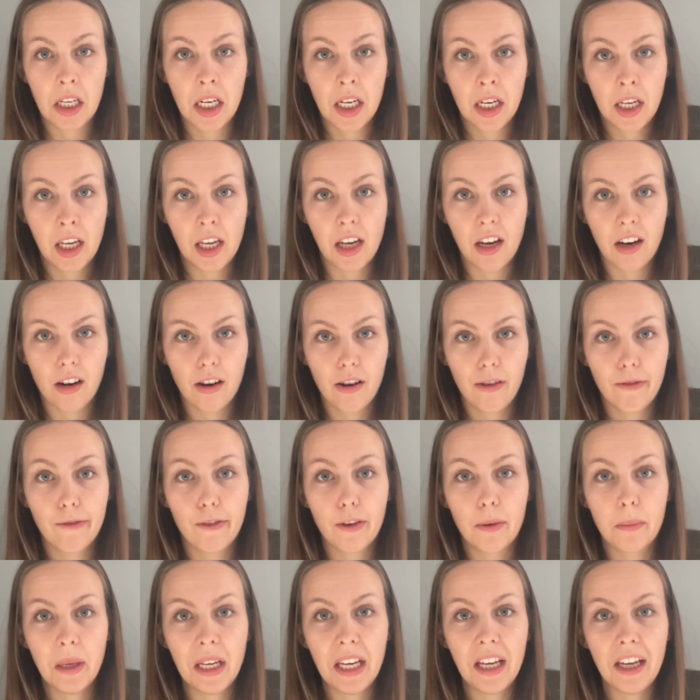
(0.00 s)
than a year for
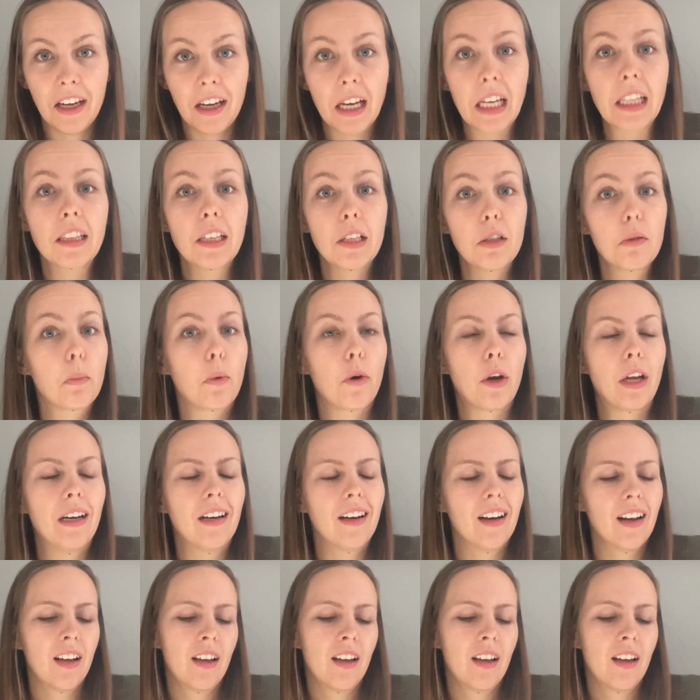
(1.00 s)
me at this point.